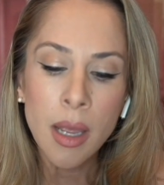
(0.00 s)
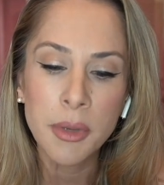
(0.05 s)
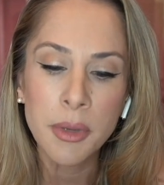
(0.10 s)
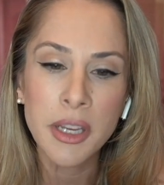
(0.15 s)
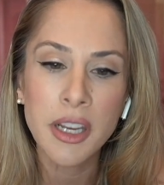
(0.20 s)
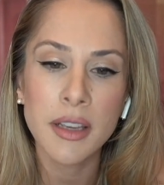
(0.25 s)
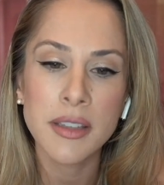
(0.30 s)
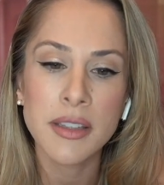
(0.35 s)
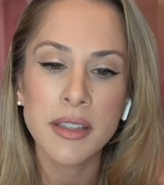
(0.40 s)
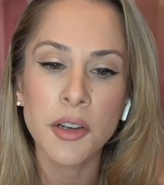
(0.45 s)

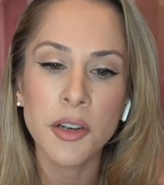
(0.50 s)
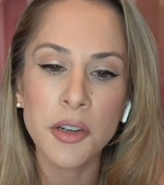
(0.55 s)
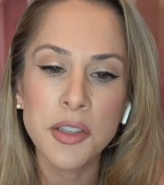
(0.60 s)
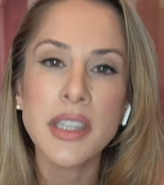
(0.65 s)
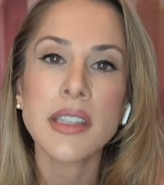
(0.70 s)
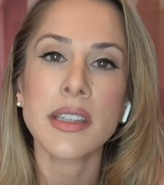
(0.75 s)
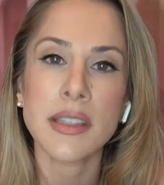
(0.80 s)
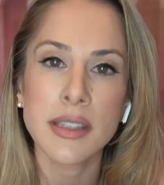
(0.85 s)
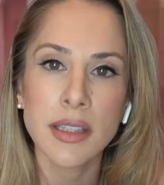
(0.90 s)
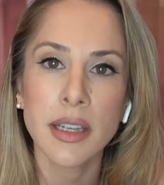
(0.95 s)
Because there's
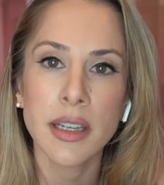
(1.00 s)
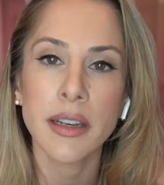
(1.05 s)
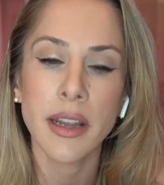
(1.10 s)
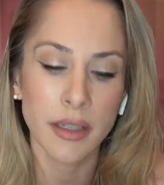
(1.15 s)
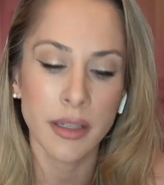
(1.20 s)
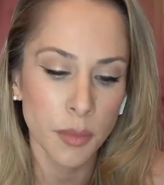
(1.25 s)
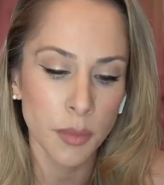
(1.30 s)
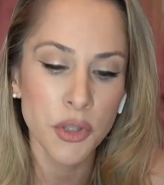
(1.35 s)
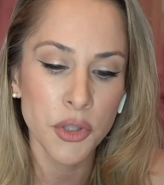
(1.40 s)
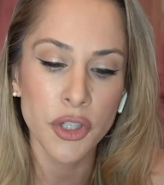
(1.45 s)
a
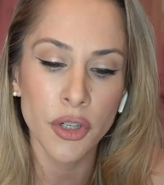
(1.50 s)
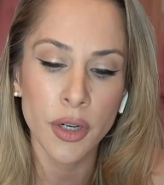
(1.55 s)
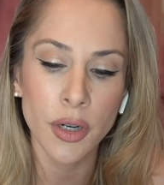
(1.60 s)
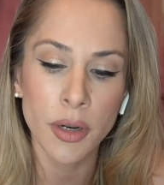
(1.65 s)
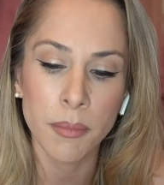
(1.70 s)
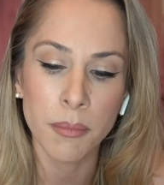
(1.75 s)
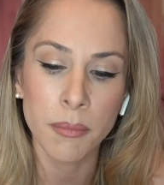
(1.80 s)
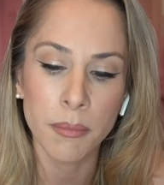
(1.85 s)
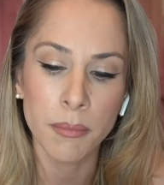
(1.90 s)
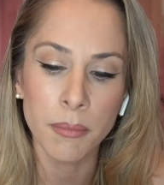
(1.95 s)
disconnect. I'm
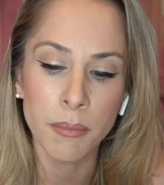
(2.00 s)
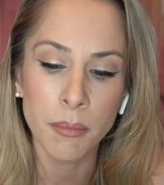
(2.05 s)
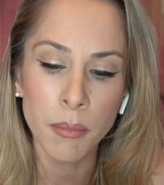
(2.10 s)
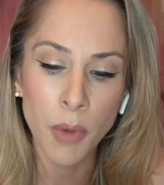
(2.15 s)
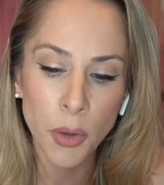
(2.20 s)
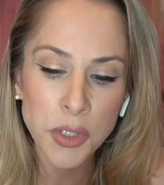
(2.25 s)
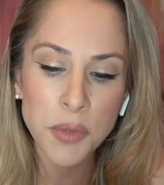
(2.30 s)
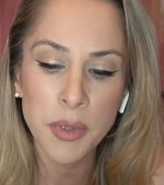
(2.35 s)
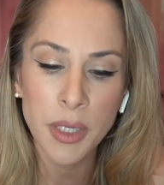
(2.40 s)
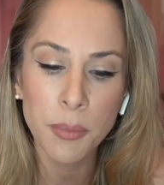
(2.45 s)
sure
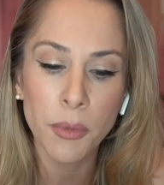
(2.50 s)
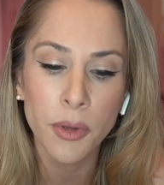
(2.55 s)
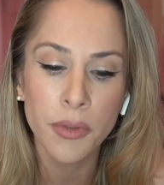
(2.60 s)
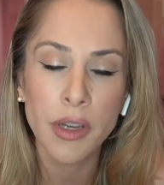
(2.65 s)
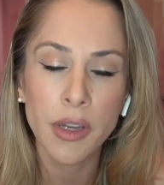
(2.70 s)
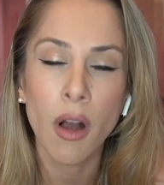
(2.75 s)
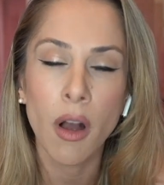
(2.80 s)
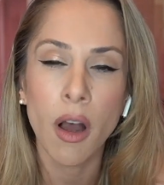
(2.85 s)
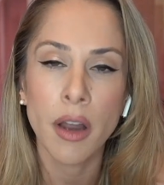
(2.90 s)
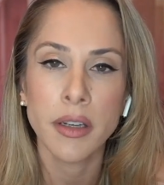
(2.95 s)
most people
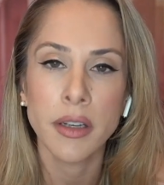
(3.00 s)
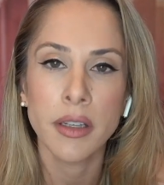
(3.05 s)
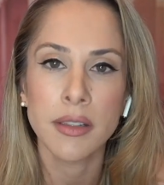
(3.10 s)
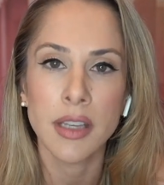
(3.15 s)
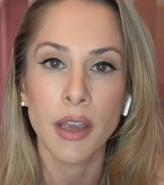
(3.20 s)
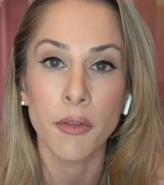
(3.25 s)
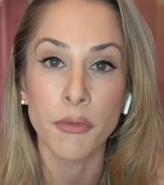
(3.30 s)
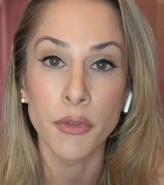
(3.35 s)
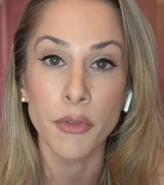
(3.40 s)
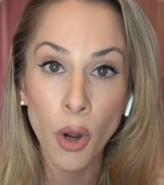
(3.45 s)
in the
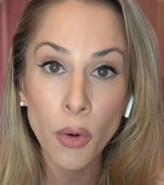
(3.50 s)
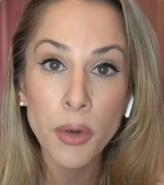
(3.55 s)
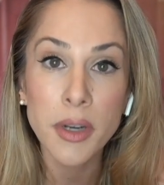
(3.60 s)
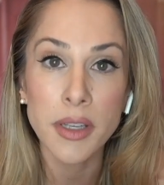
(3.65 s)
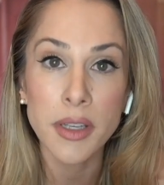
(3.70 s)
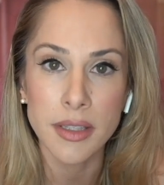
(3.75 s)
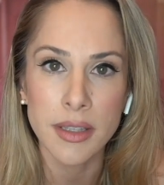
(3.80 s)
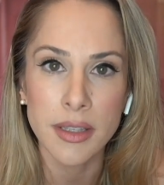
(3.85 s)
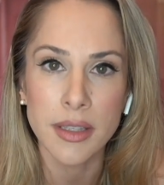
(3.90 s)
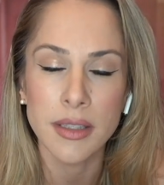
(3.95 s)
audience have
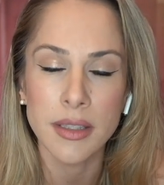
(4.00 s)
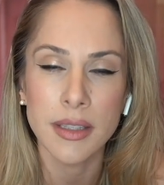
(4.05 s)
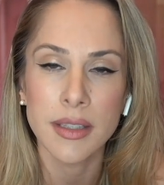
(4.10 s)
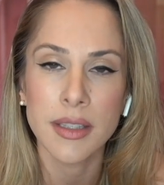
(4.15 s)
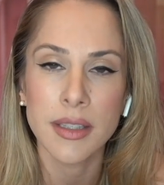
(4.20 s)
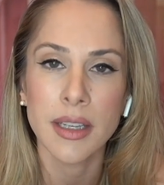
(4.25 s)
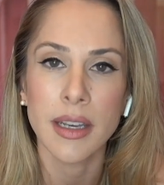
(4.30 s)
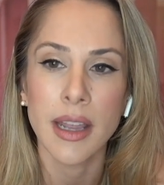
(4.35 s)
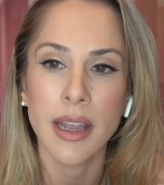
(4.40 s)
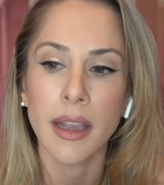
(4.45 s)
noticed this
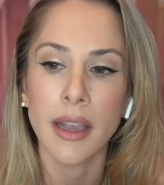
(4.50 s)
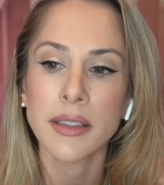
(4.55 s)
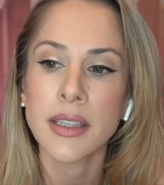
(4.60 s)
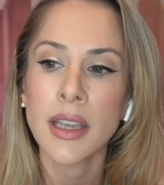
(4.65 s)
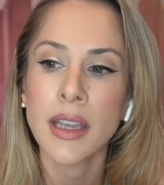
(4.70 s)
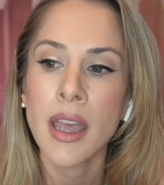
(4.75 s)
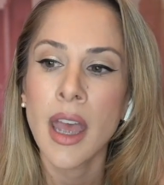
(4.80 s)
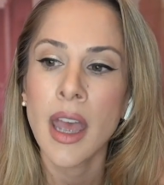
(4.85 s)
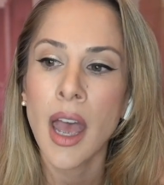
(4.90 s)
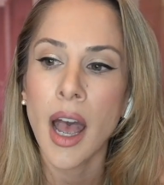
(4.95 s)

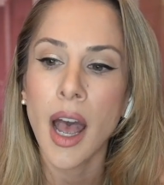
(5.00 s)
disconnect.